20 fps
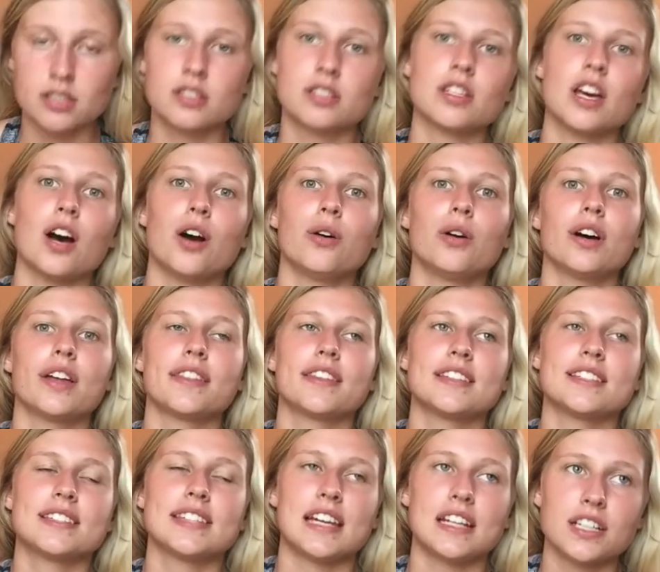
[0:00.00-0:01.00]
So
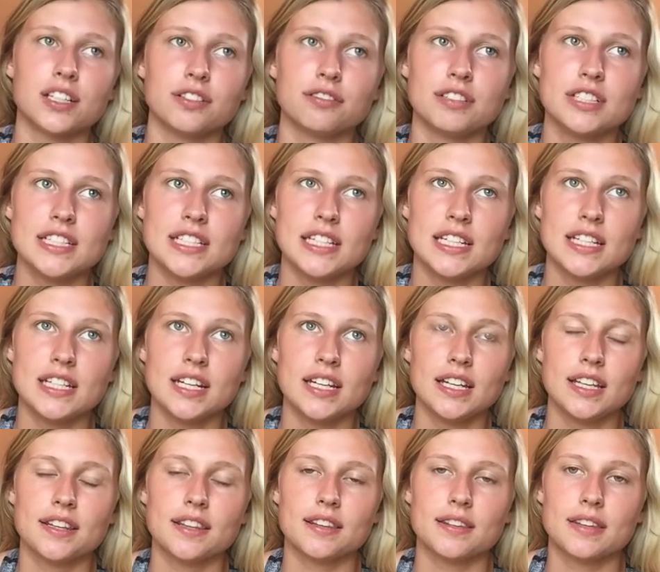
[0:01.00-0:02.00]
the second
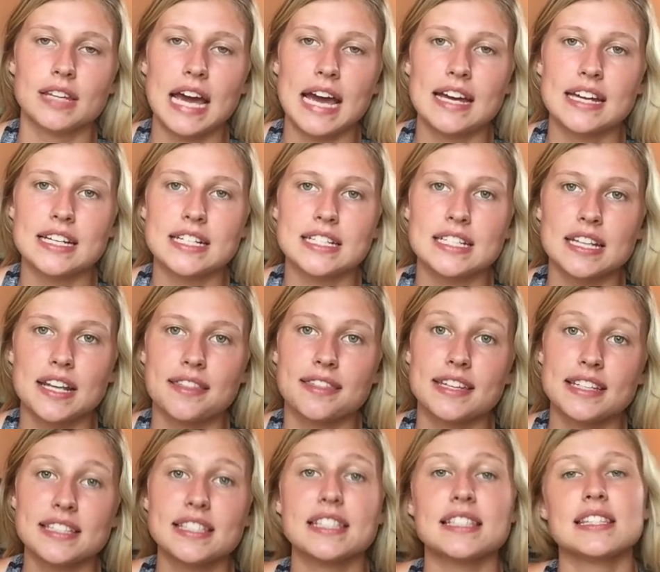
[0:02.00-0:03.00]
reason, and
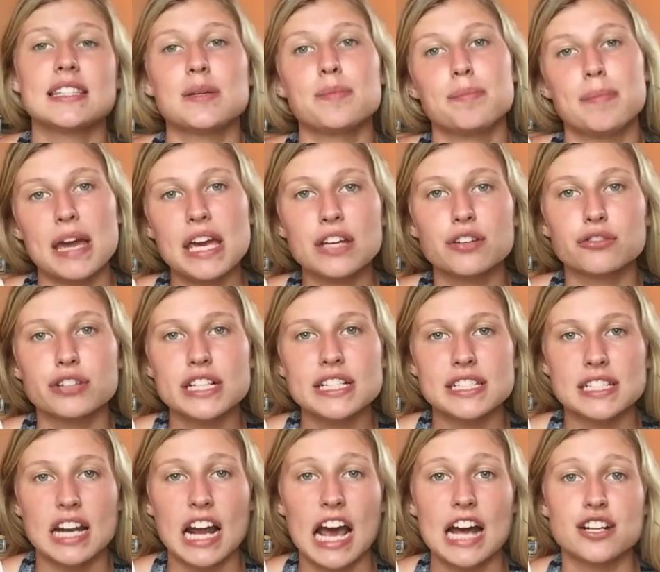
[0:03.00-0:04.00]
this is the main
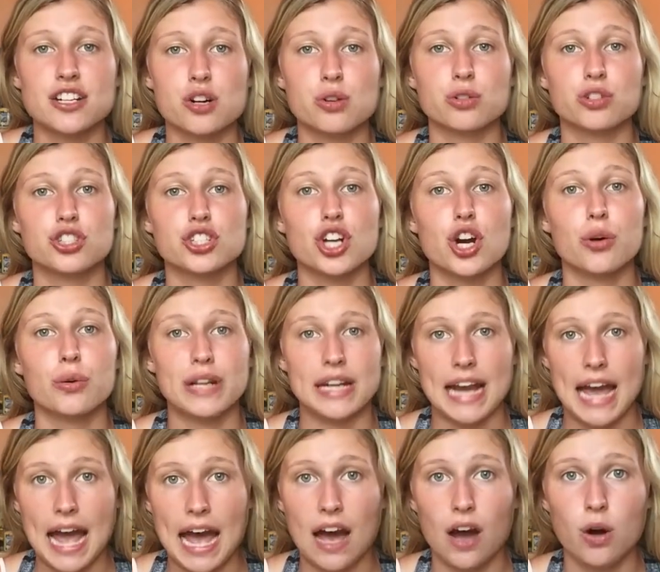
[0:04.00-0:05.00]
reason I don't show
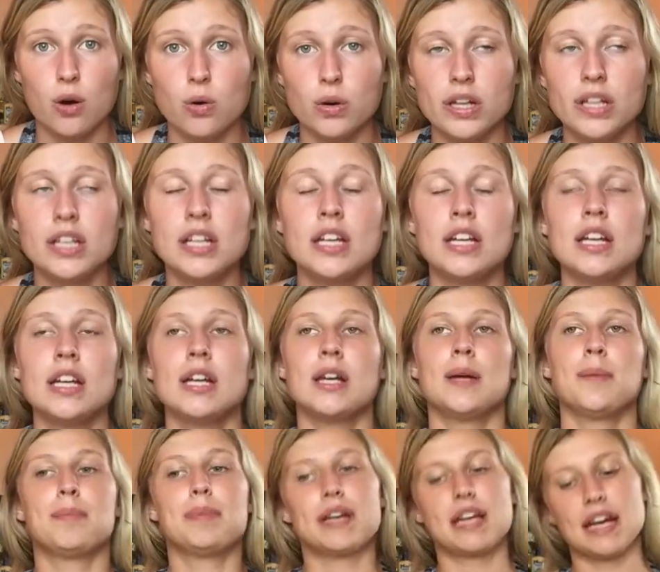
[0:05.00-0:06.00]
now,
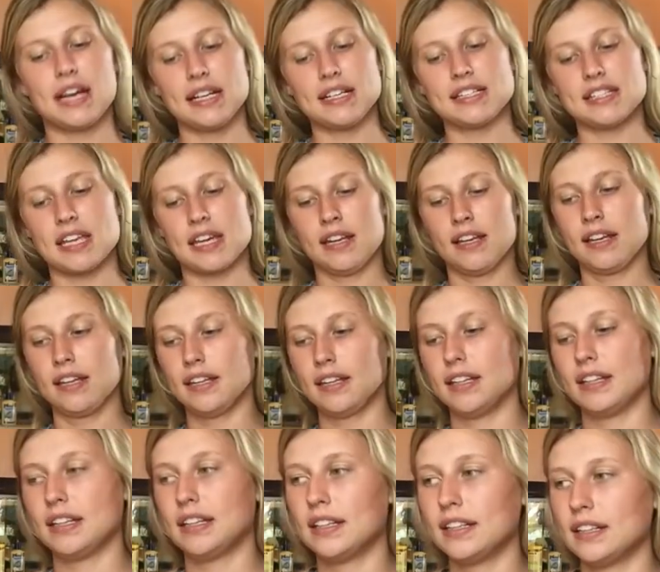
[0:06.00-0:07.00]
because
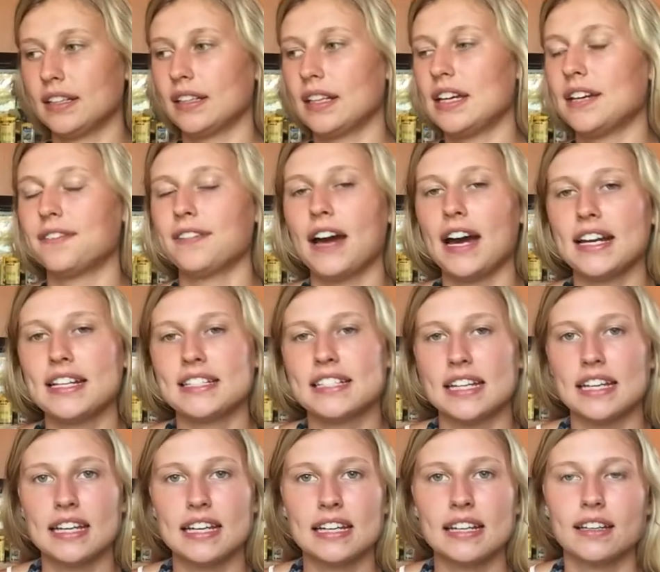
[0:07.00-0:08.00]
if I
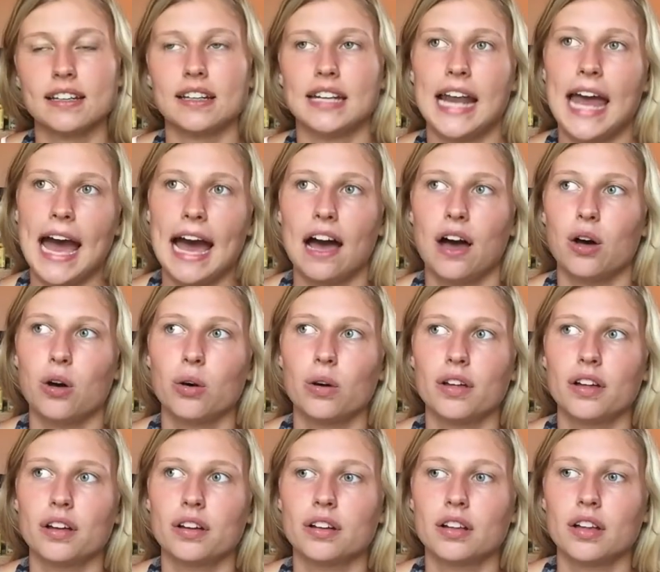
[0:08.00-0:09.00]
did
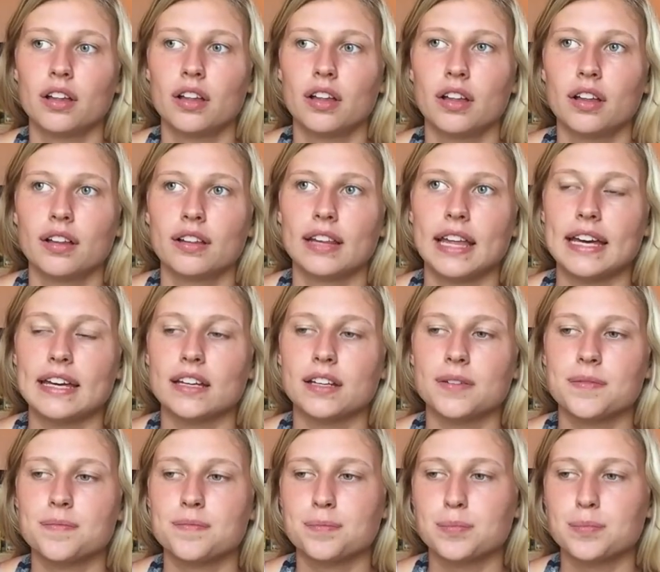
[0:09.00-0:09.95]
now, like